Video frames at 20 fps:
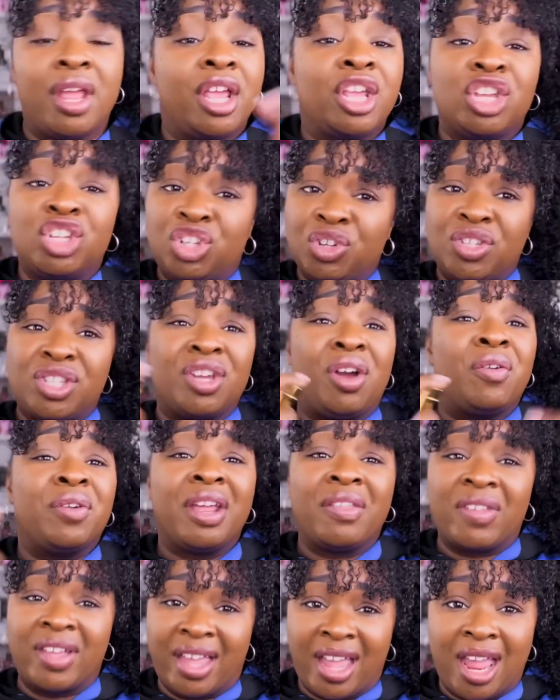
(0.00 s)
You still have
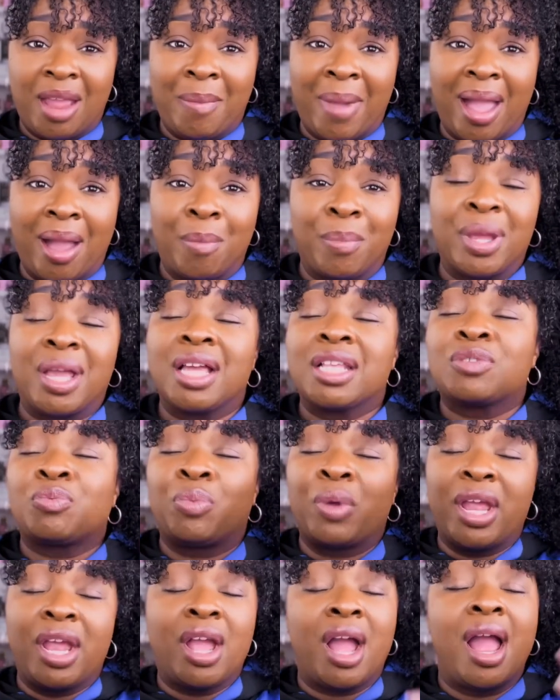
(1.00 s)
nothing came out, because
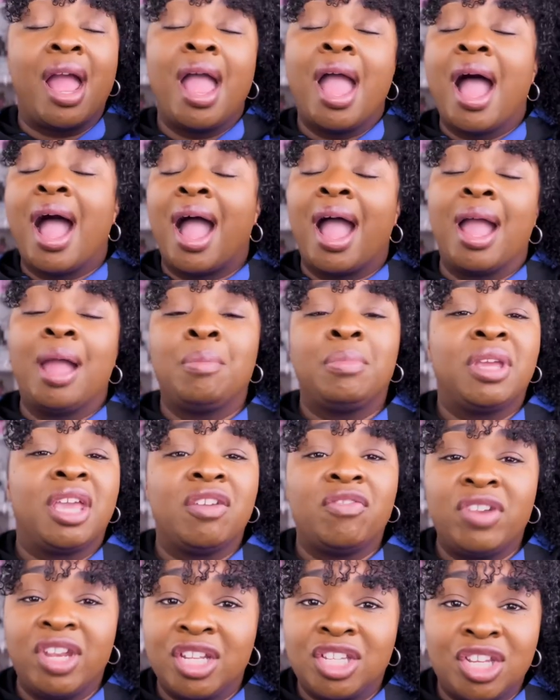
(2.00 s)
I'm
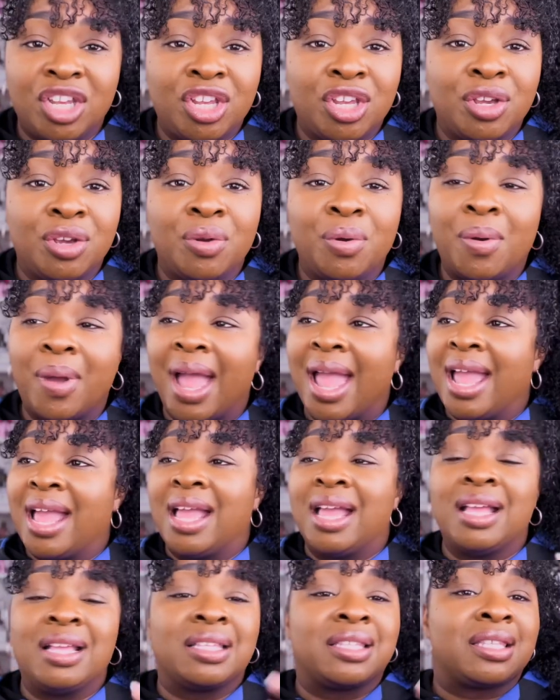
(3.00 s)
giving it to you
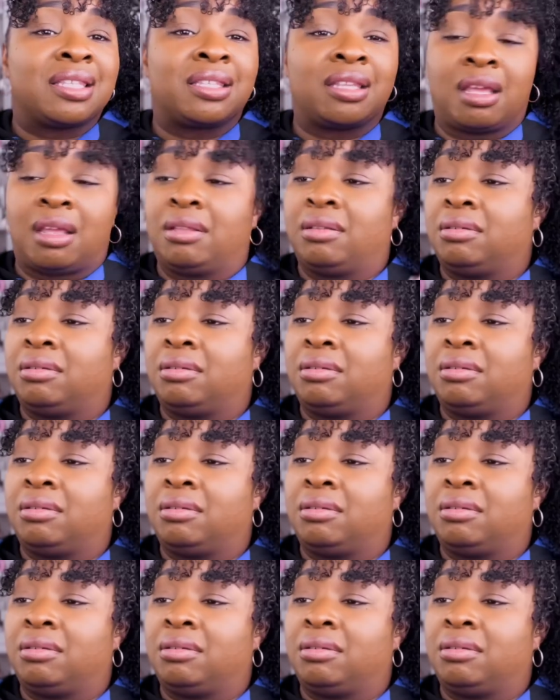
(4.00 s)
as